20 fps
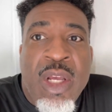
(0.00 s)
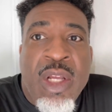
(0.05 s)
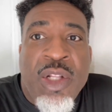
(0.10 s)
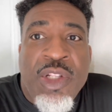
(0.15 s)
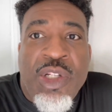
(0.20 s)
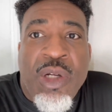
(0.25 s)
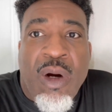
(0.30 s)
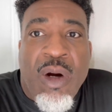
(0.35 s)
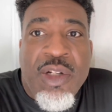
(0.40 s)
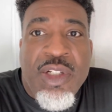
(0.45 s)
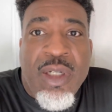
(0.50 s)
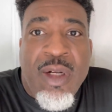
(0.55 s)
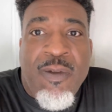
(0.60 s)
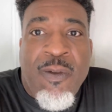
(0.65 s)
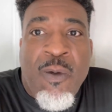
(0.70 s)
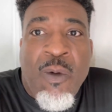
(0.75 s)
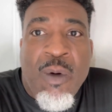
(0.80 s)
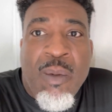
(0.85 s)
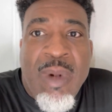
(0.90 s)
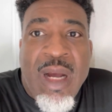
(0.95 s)
charging at
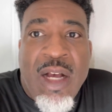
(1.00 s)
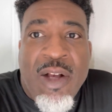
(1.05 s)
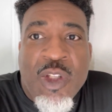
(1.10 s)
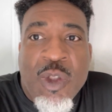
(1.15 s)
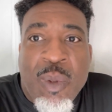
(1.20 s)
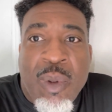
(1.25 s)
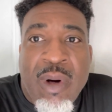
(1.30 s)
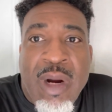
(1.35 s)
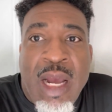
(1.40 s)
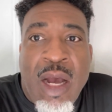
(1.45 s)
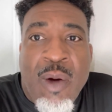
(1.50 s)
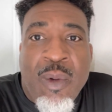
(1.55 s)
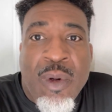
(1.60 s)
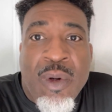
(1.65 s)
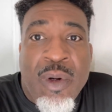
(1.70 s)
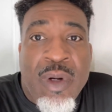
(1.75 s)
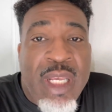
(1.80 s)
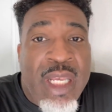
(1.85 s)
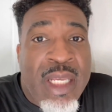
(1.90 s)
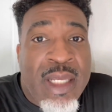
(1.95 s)
four miles per
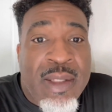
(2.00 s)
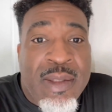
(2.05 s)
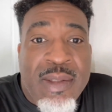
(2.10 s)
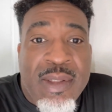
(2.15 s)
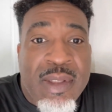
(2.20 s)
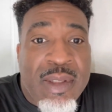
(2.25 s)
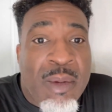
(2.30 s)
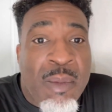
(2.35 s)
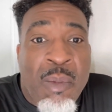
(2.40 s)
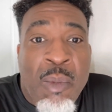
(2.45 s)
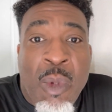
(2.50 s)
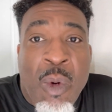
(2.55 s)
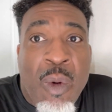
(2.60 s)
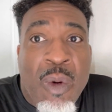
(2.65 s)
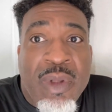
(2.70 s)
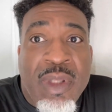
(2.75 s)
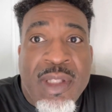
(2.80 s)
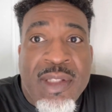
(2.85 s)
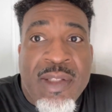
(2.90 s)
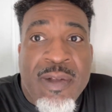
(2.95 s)
hour is more
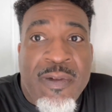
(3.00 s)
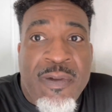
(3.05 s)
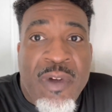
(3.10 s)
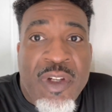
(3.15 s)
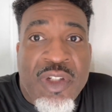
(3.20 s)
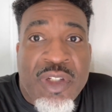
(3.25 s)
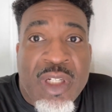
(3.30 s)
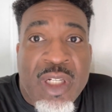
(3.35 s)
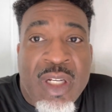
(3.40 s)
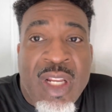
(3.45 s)
than sufficient.